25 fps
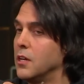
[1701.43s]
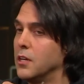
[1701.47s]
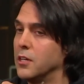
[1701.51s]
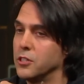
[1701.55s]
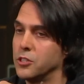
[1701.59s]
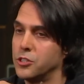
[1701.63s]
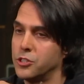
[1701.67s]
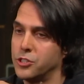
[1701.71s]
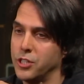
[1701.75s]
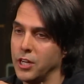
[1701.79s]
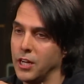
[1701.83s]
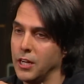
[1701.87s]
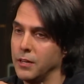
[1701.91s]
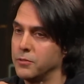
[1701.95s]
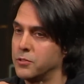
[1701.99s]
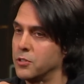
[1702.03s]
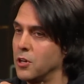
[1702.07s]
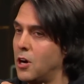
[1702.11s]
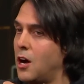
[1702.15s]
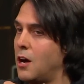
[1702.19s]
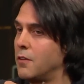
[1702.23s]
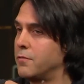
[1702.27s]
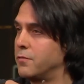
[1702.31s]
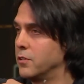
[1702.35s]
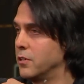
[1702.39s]
shaves
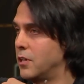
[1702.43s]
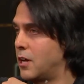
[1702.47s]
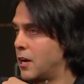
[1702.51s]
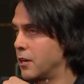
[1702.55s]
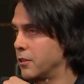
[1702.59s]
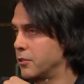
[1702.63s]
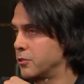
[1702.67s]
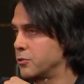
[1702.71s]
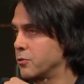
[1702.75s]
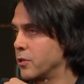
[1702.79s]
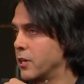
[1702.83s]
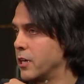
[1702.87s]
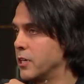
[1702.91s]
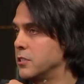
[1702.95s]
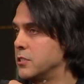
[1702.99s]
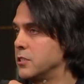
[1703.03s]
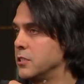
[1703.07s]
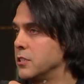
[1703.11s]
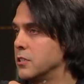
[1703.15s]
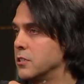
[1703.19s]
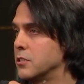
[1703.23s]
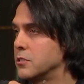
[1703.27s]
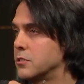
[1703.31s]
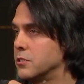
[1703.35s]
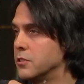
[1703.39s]
off a lot of the
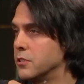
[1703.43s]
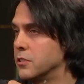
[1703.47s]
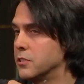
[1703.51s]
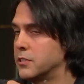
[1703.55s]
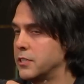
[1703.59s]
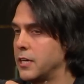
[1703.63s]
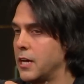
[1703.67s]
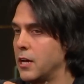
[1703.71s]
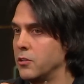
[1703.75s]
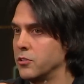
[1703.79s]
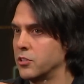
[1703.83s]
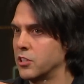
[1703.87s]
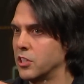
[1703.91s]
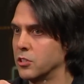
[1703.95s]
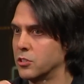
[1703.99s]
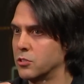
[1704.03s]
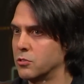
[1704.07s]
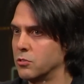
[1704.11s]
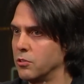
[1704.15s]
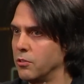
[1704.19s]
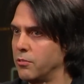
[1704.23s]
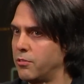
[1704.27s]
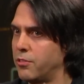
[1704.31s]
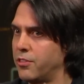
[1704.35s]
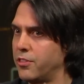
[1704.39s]
transients and the sounds get
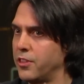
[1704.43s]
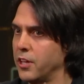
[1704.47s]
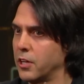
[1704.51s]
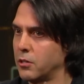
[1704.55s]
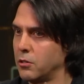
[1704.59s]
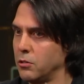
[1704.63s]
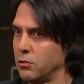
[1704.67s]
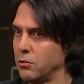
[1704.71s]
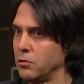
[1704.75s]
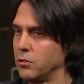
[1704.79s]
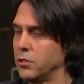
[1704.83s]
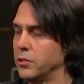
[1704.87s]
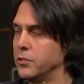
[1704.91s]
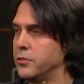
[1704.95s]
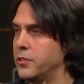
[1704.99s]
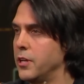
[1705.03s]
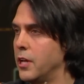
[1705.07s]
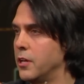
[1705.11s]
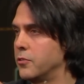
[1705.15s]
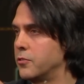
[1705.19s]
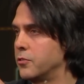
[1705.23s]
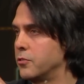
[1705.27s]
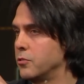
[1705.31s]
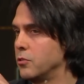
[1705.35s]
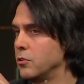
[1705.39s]
sort of thicker and
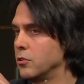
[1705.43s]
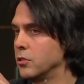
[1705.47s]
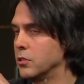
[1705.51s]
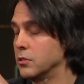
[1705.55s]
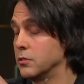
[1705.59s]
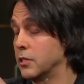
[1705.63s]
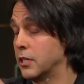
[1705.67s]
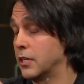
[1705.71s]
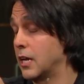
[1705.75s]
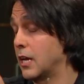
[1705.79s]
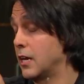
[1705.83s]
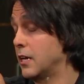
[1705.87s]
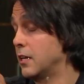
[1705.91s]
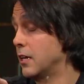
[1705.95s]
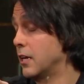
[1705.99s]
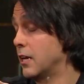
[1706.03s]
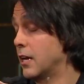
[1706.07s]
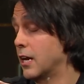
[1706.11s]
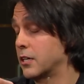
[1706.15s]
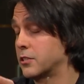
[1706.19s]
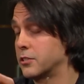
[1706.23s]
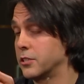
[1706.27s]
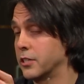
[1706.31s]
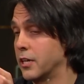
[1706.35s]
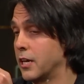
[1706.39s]
denser. It, it, it
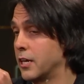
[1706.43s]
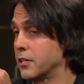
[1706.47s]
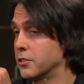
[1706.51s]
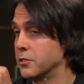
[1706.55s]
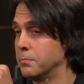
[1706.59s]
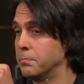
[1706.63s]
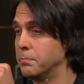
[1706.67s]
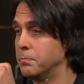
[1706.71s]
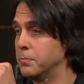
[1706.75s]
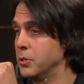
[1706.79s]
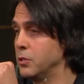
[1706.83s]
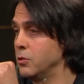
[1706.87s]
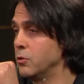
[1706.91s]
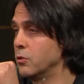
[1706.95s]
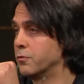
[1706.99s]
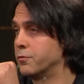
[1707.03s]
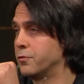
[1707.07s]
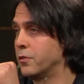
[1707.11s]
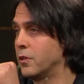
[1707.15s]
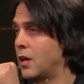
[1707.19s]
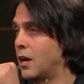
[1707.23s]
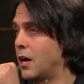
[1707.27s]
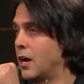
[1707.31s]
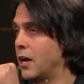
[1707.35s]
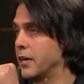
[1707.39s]
actually has a
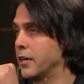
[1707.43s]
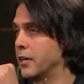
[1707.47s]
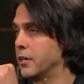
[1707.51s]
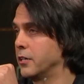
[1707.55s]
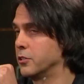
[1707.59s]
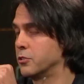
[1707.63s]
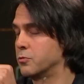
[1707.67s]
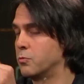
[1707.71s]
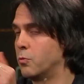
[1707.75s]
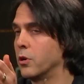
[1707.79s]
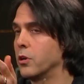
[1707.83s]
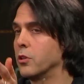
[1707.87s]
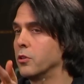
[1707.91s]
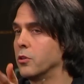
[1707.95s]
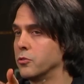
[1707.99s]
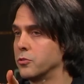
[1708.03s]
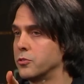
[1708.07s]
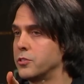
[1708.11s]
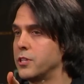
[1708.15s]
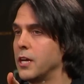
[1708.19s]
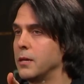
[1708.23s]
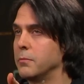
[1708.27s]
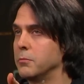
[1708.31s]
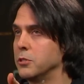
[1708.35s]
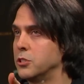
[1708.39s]
beautiful high end. It's one of
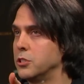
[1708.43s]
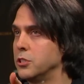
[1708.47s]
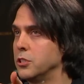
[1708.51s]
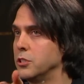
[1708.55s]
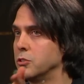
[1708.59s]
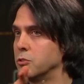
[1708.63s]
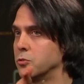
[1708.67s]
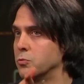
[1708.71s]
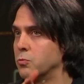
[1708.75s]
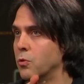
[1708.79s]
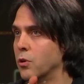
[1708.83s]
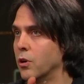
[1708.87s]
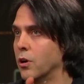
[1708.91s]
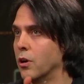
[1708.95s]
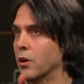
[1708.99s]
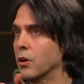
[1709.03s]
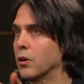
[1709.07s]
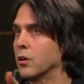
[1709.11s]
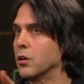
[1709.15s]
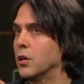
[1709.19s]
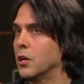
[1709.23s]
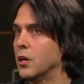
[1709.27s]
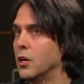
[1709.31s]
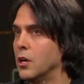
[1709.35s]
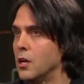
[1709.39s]
those tape machines
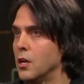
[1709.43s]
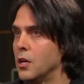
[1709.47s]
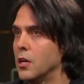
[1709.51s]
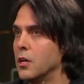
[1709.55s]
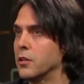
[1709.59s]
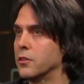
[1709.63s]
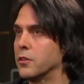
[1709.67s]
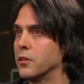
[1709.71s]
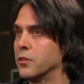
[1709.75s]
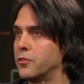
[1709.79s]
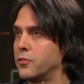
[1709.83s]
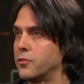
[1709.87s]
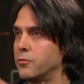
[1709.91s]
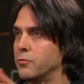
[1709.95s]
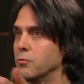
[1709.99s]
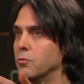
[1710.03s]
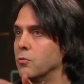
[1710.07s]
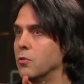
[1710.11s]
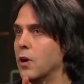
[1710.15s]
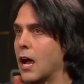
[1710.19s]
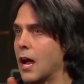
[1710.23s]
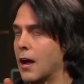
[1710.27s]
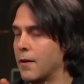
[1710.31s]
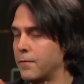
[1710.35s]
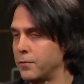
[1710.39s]
where this
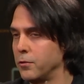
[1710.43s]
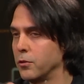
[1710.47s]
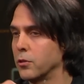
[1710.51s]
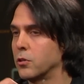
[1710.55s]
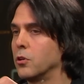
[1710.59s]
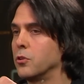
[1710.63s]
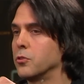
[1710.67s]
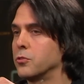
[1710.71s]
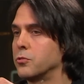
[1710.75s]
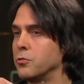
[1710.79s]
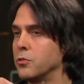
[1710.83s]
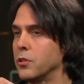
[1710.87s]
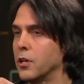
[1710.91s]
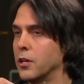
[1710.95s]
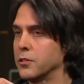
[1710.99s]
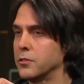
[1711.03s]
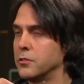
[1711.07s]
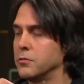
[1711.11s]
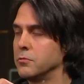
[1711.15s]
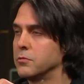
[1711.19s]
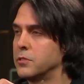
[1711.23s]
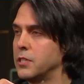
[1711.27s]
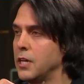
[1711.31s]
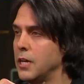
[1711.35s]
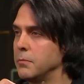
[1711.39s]
after it goes through
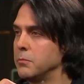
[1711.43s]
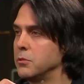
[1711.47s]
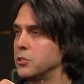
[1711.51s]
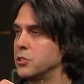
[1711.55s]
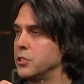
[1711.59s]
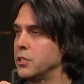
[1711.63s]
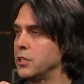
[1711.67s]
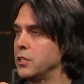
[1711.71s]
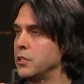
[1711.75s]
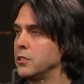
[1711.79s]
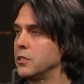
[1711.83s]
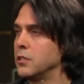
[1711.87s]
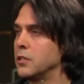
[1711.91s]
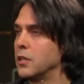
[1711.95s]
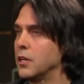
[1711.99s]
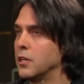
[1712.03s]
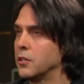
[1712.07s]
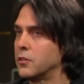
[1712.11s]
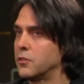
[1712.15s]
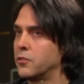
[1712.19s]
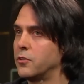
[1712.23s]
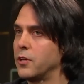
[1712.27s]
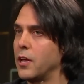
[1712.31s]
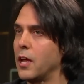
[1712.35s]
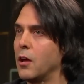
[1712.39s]
that tape machine,
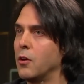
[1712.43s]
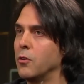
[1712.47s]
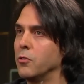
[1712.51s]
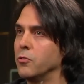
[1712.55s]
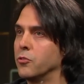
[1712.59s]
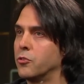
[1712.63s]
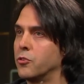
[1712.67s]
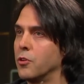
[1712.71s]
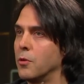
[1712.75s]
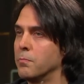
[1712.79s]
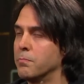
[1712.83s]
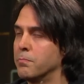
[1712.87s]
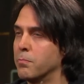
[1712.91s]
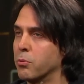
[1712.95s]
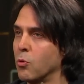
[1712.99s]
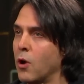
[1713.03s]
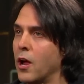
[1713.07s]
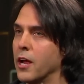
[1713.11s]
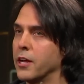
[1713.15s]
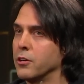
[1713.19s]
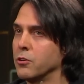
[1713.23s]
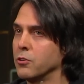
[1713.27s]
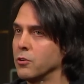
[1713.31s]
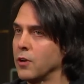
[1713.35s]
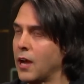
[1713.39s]
it sounds
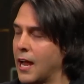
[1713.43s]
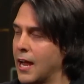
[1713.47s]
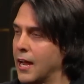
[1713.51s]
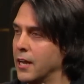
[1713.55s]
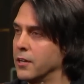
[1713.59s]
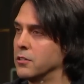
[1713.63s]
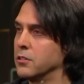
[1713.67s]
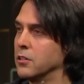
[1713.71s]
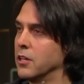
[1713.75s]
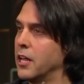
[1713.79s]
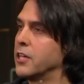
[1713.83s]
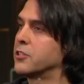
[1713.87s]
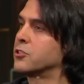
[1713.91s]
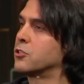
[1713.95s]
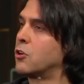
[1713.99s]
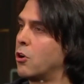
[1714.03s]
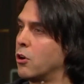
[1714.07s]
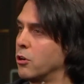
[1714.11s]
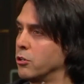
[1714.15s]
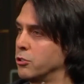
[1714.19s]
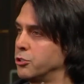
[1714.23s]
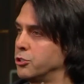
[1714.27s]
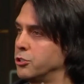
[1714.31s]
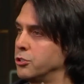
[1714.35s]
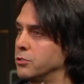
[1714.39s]
brighter and less
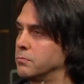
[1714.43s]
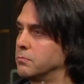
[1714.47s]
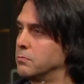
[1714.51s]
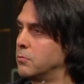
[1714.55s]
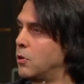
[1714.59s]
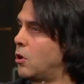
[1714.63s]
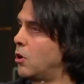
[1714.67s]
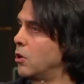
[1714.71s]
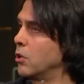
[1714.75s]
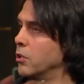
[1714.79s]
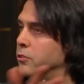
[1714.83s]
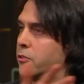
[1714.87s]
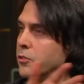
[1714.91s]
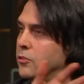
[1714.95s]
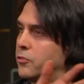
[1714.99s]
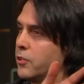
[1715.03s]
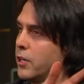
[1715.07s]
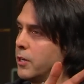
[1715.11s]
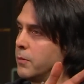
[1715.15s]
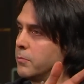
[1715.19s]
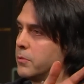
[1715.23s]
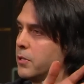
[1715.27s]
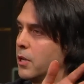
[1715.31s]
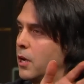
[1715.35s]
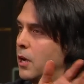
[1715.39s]
harsh all at the
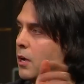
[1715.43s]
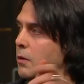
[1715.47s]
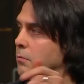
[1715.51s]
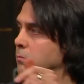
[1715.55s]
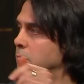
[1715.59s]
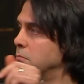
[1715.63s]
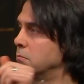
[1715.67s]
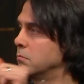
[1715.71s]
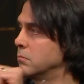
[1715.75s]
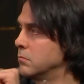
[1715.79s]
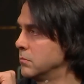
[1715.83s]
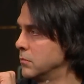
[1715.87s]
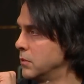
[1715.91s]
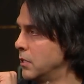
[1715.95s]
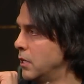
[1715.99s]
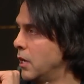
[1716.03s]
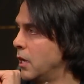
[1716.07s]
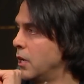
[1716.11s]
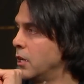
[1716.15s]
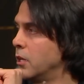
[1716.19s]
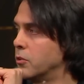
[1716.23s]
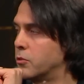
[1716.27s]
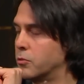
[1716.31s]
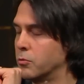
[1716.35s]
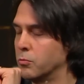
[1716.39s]
same all time. At the same time.
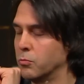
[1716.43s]
Yeah, Amazing. it's